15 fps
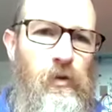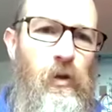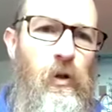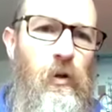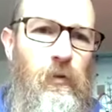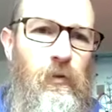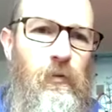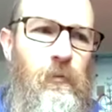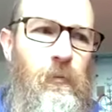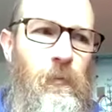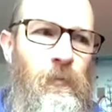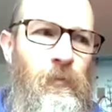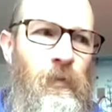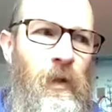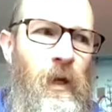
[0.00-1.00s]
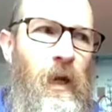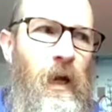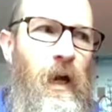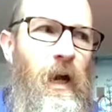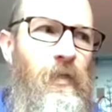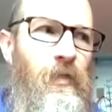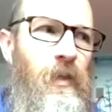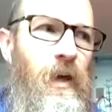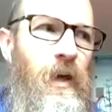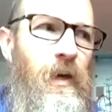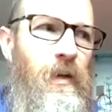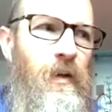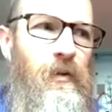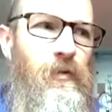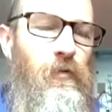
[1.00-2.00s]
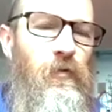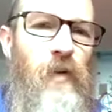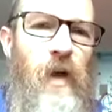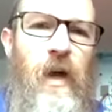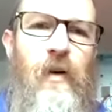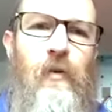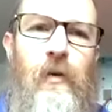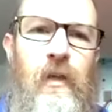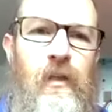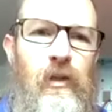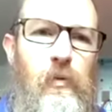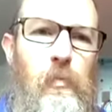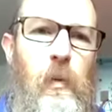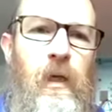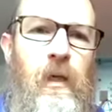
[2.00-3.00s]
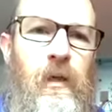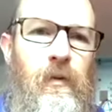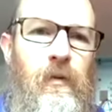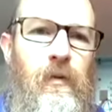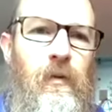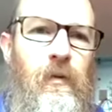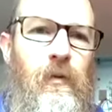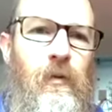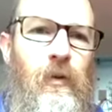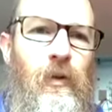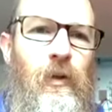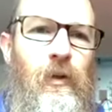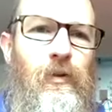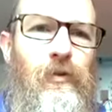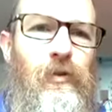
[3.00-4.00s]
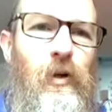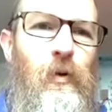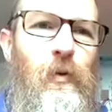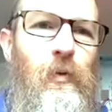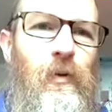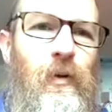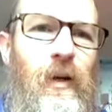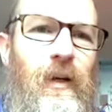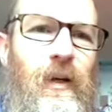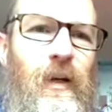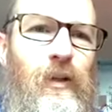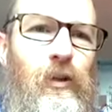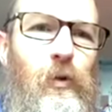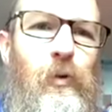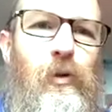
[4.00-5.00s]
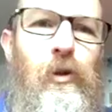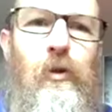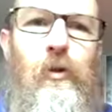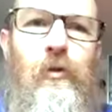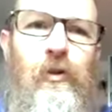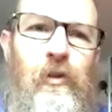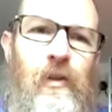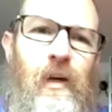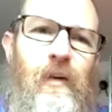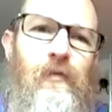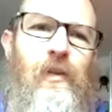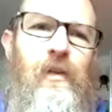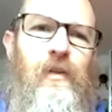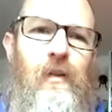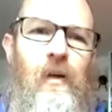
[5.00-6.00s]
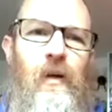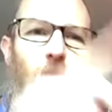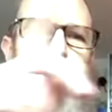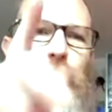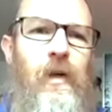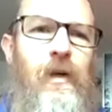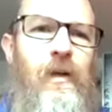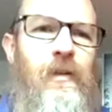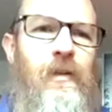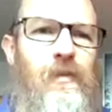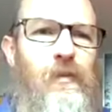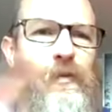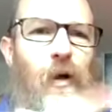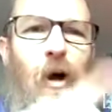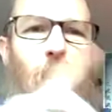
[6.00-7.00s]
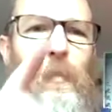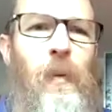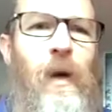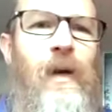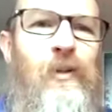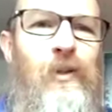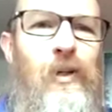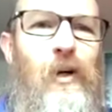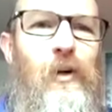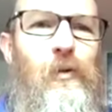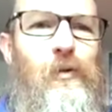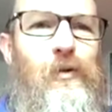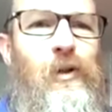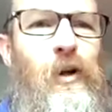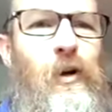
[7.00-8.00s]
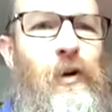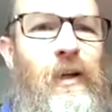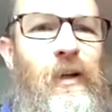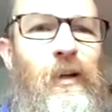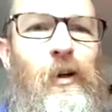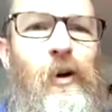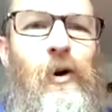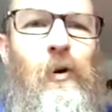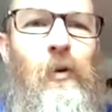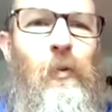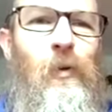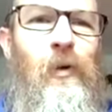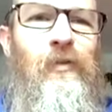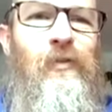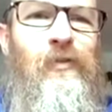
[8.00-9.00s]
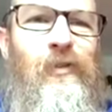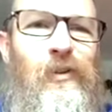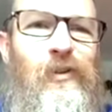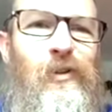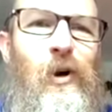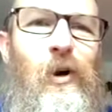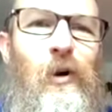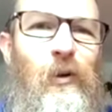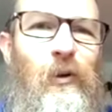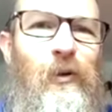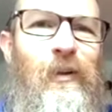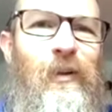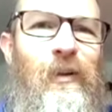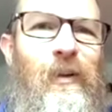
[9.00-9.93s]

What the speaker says: song and then vary the speed. So like you'd just have these kind of weird arpeggios going along with the song